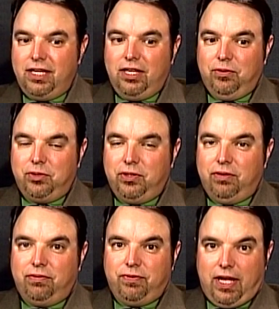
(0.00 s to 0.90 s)
You'll
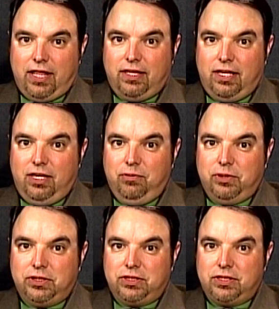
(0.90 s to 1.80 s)
never forget that he
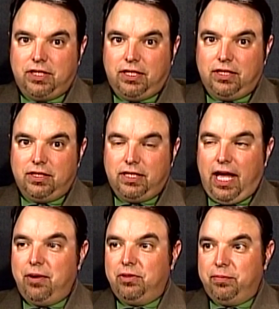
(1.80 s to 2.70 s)
was the
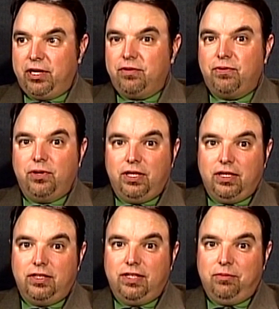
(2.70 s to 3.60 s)
guy with the microphone in
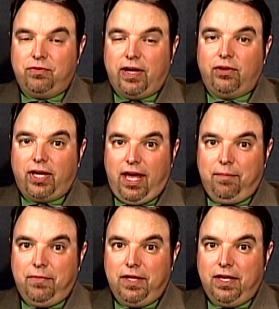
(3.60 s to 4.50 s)
the team's final
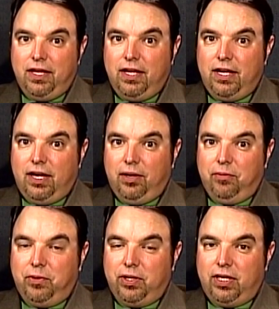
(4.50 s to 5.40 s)
game,
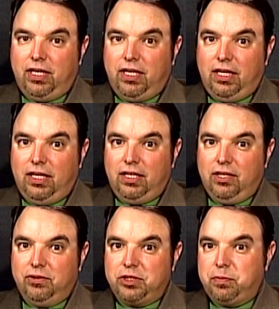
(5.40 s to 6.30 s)
where he,
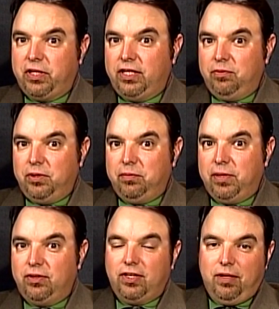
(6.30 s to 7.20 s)
explained what it
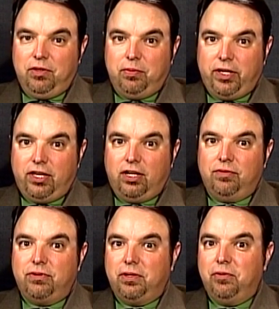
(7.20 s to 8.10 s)
meant to him to play in
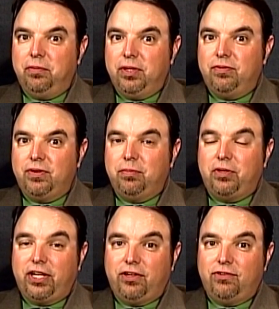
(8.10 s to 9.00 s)
Hartford and what it meant for the
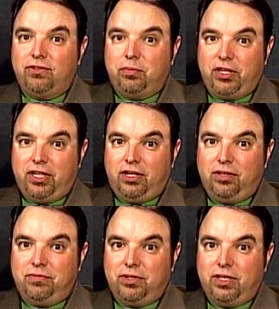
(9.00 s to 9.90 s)
players to play in
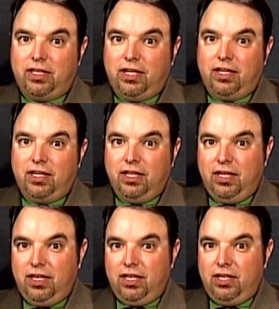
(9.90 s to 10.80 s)
Hartford. And,
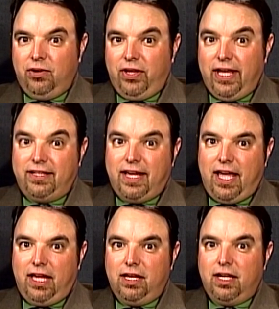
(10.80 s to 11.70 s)
on that
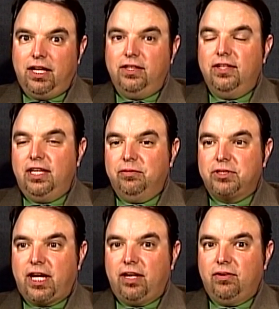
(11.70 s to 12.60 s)
day, Dineen
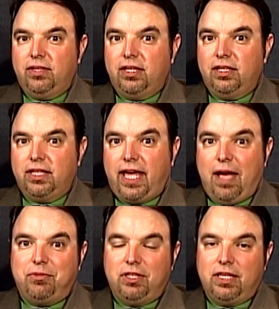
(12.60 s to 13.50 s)
was kind of the
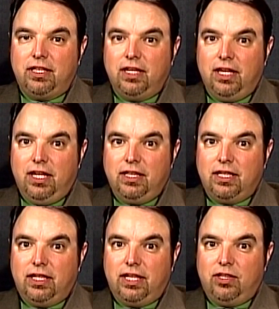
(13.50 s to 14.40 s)
captain
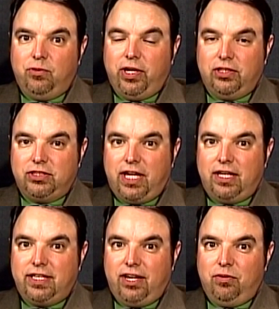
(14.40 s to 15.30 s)
that led the Whalers out
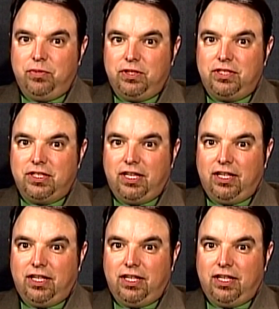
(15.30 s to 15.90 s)
of town, but,